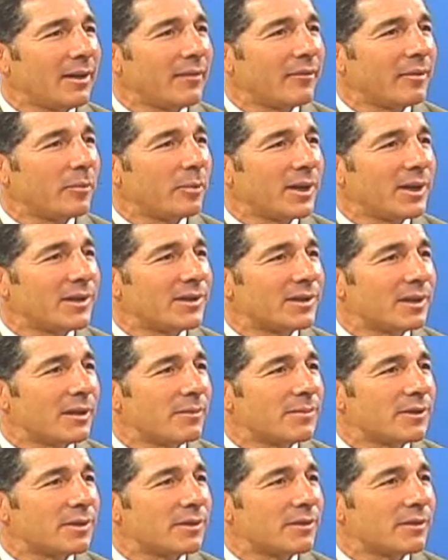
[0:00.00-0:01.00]
Everybody
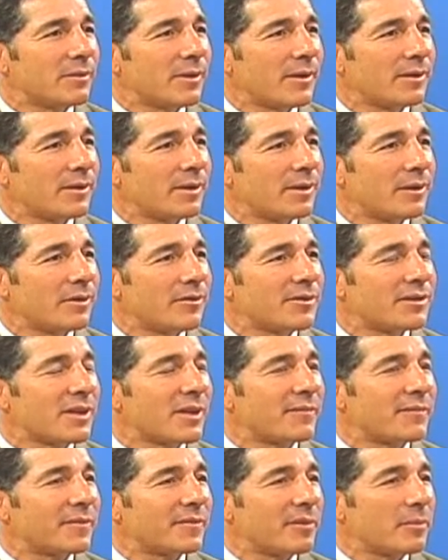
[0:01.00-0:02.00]
seems to
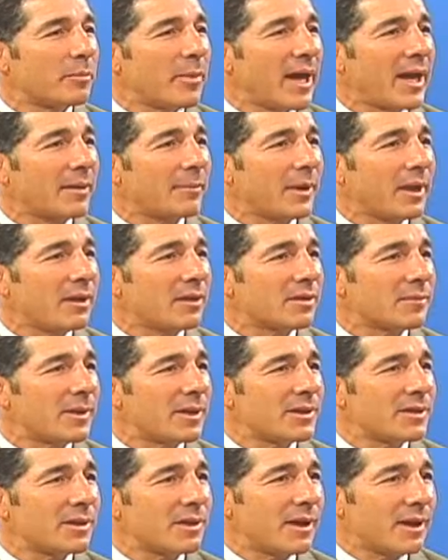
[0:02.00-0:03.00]
suffer from back pain,
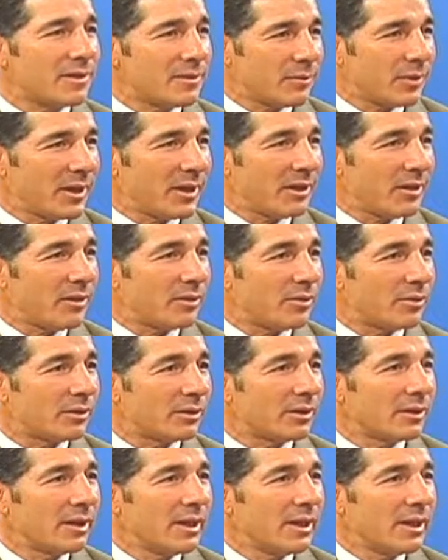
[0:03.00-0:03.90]
especially as we get older.